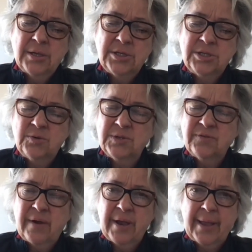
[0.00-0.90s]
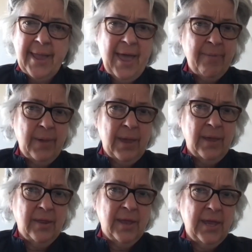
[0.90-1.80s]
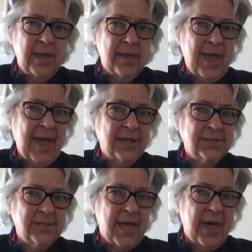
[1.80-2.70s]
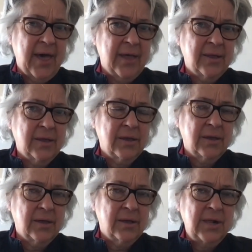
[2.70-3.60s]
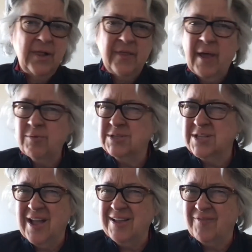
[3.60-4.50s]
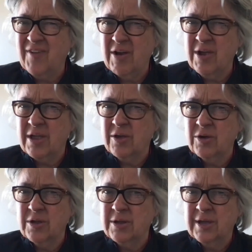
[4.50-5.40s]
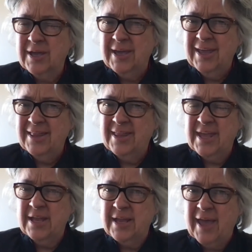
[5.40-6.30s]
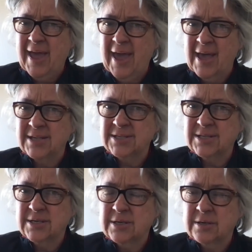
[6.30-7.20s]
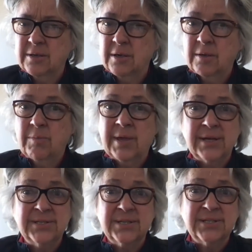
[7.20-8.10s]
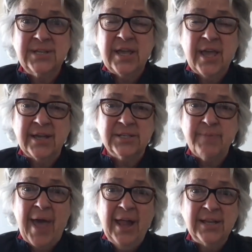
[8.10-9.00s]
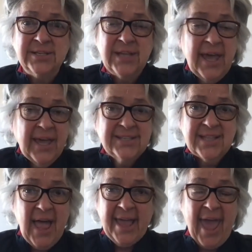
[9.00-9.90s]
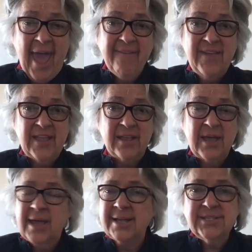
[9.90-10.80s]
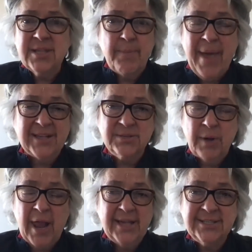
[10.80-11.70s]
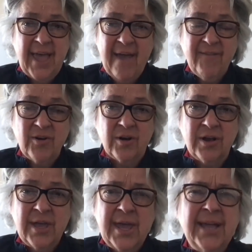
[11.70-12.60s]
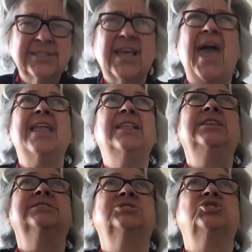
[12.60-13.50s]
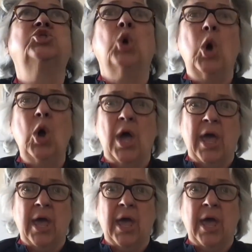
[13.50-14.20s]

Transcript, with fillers: She was very unhappy that he had asked that. That was not a very good thing to ask because the Sea King's palace is like heaven. It's the best place ever. It's endless joy.